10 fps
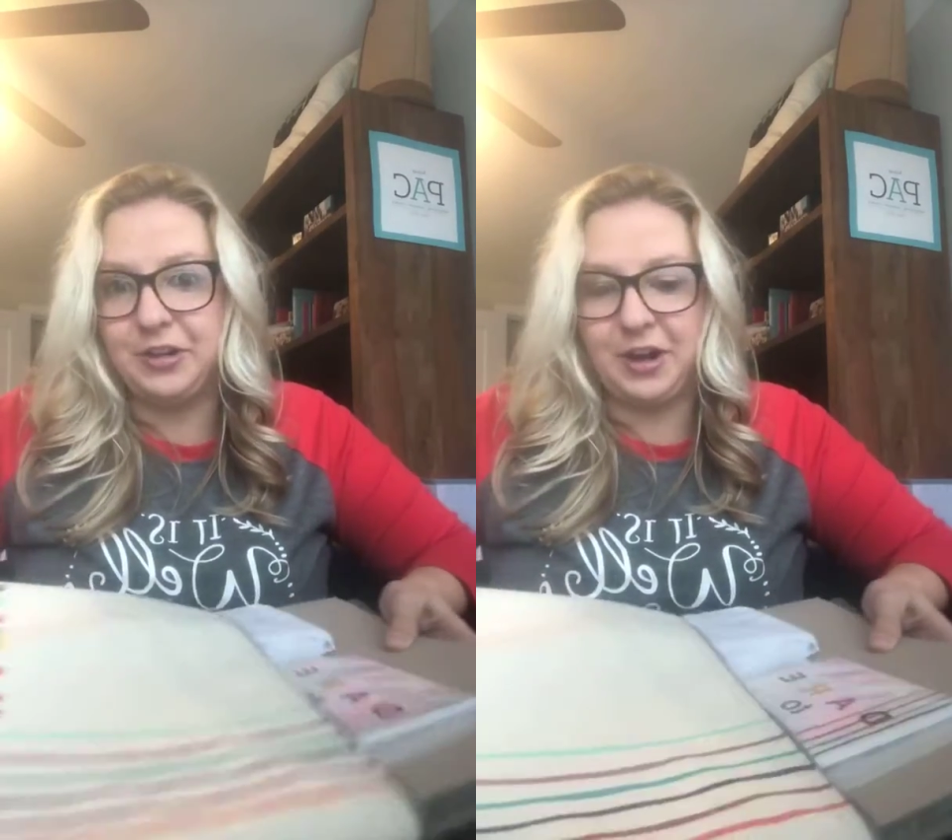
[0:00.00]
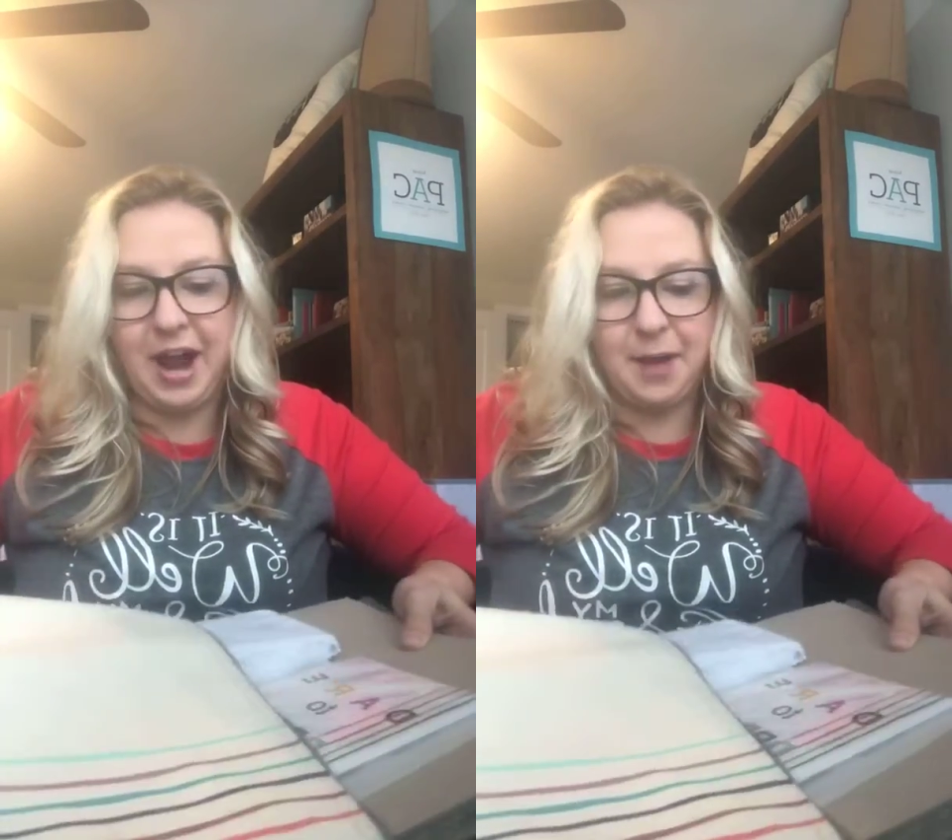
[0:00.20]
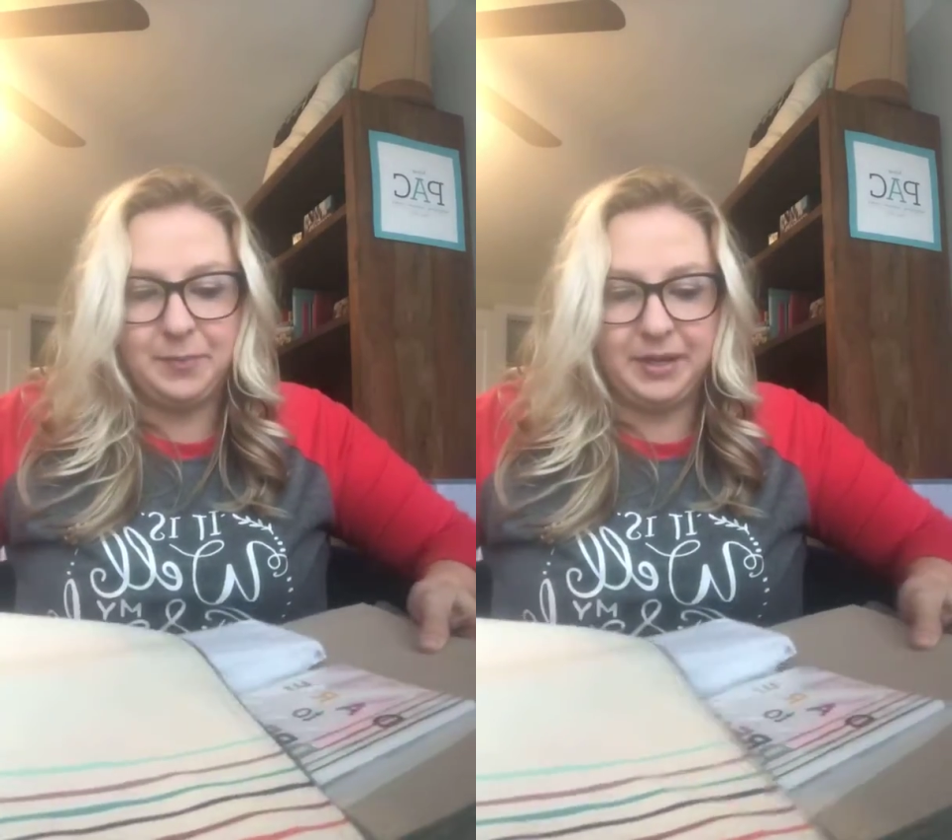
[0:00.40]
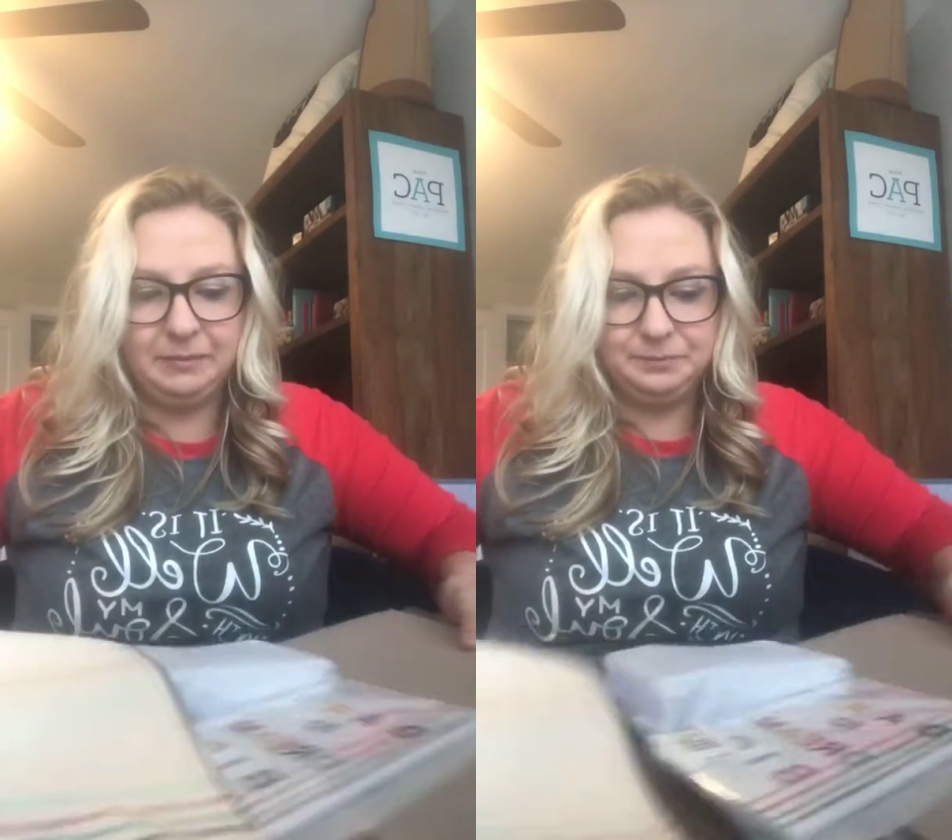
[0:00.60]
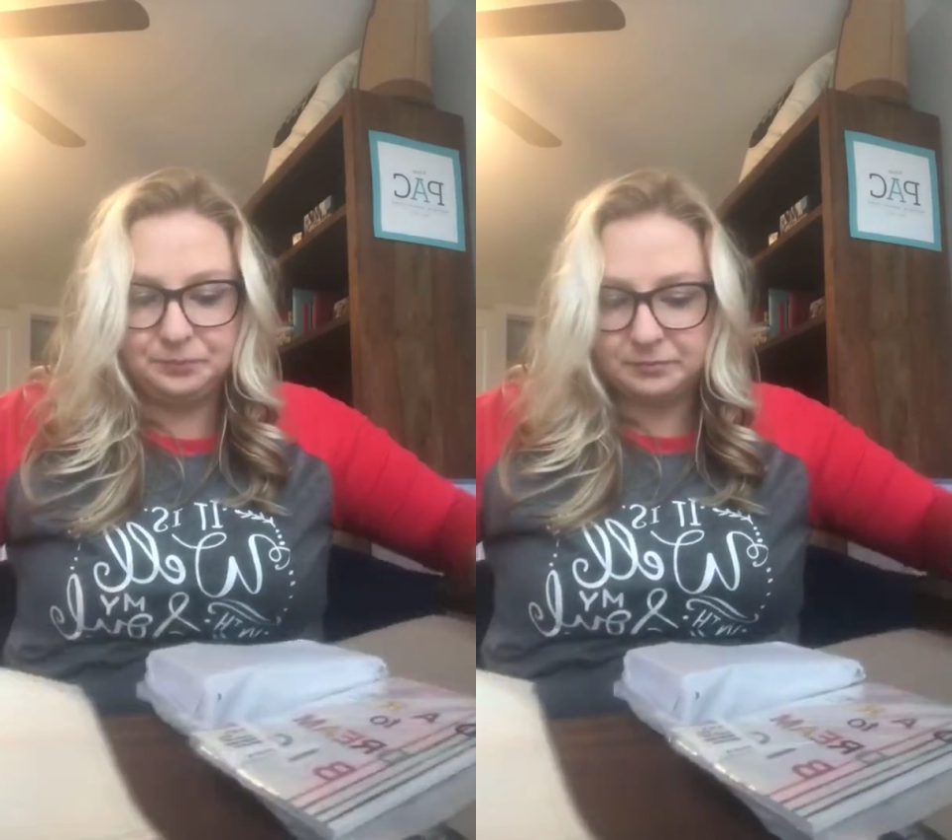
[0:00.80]
you're happy
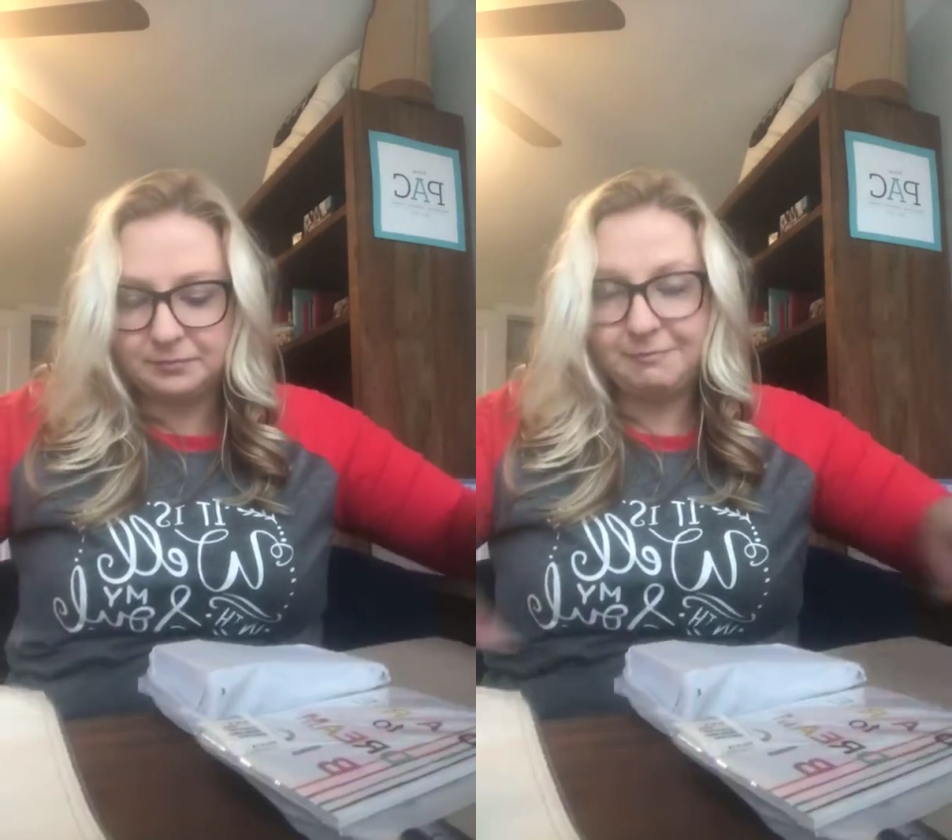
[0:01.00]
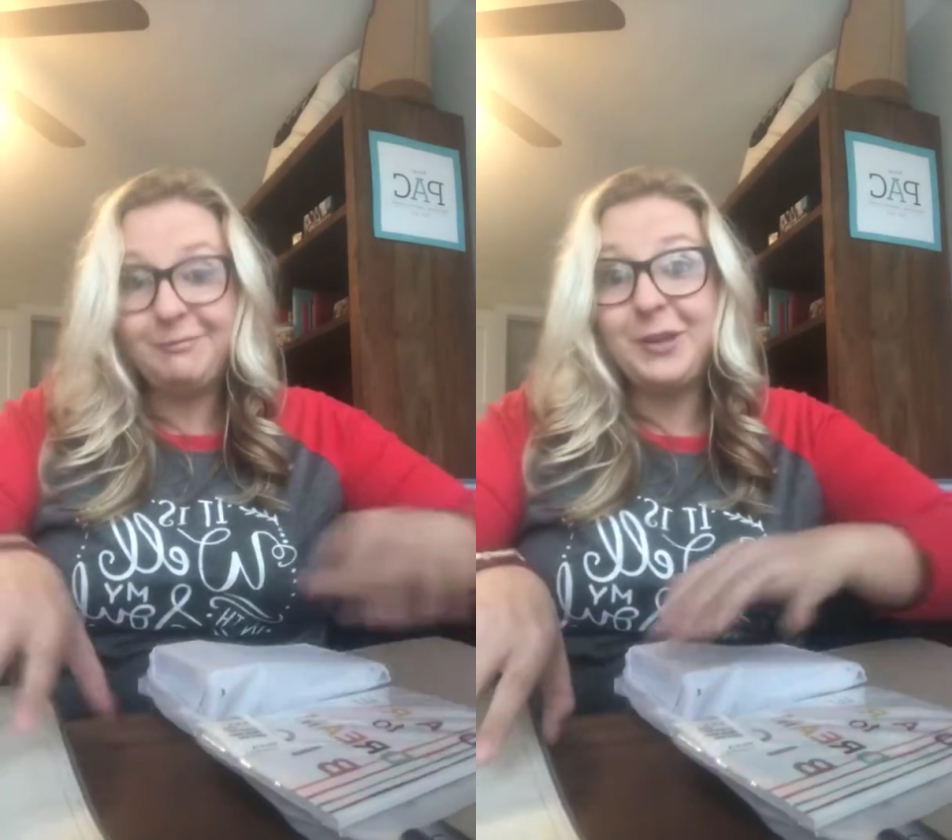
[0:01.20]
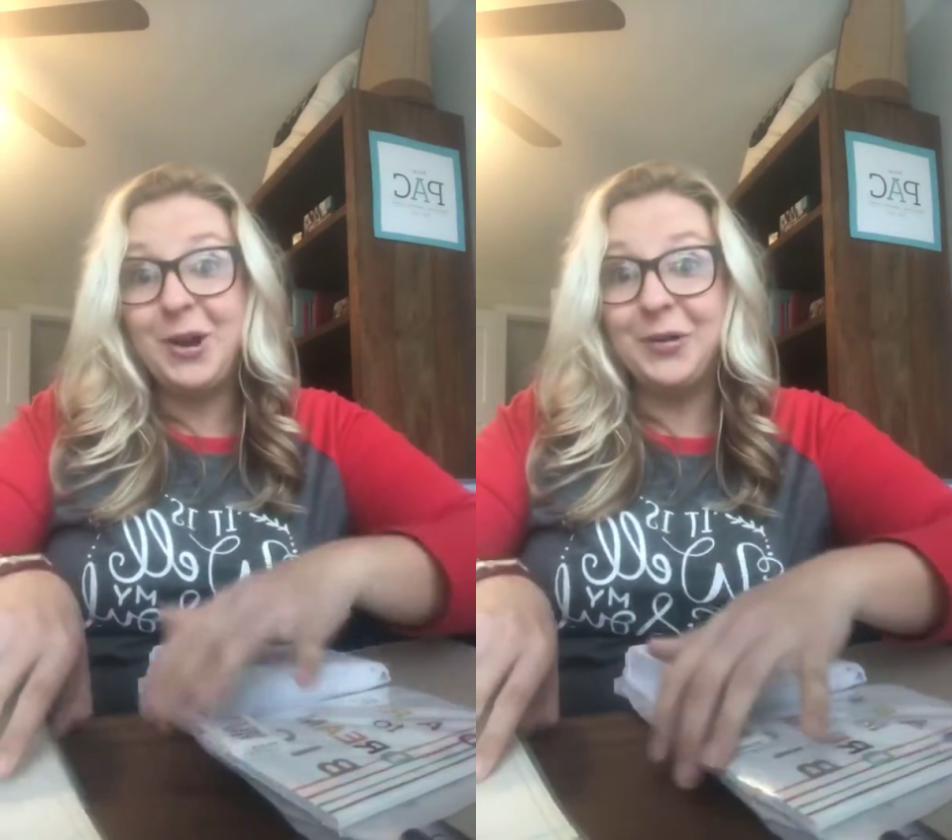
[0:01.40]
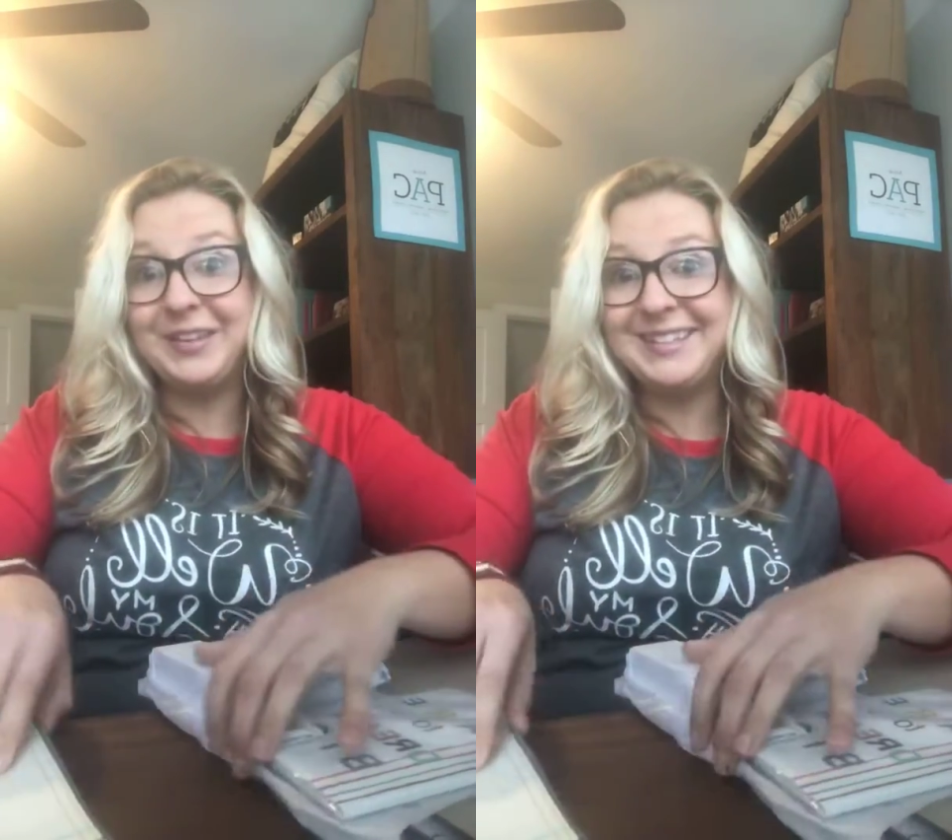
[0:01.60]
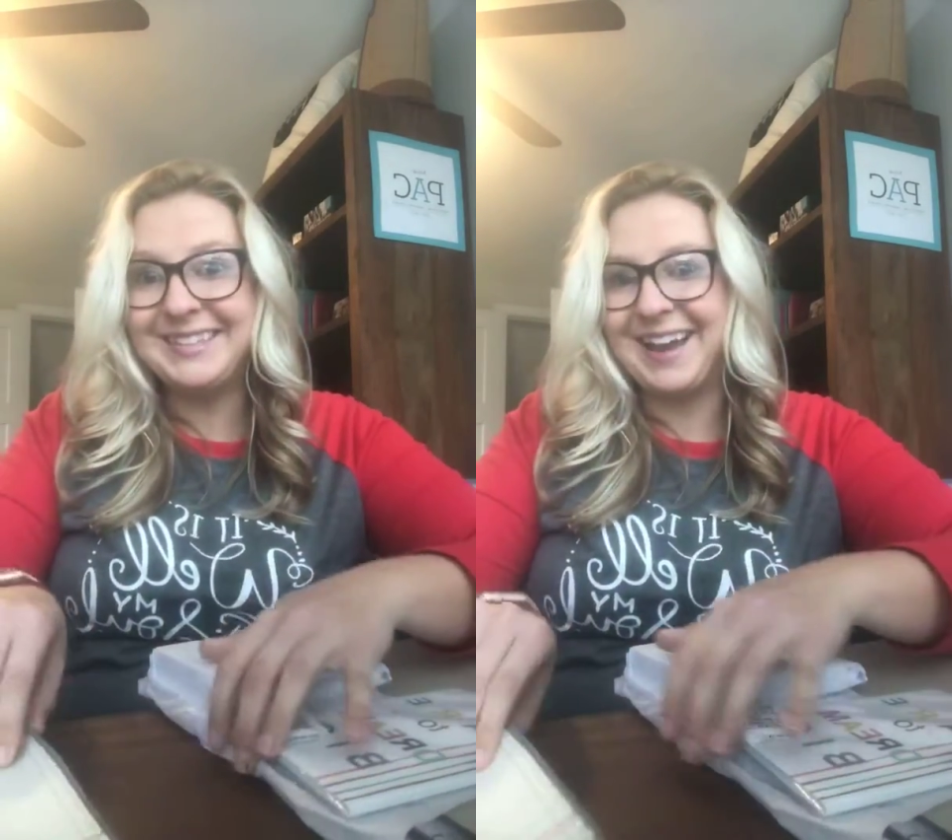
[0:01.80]
on
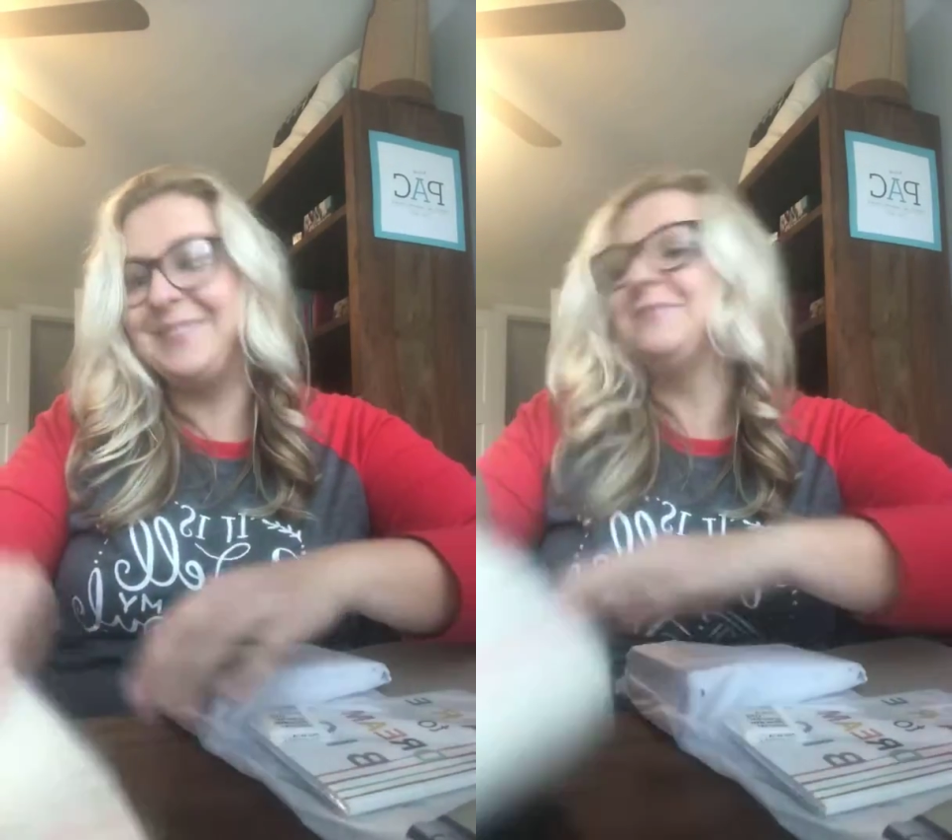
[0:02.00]
the inside.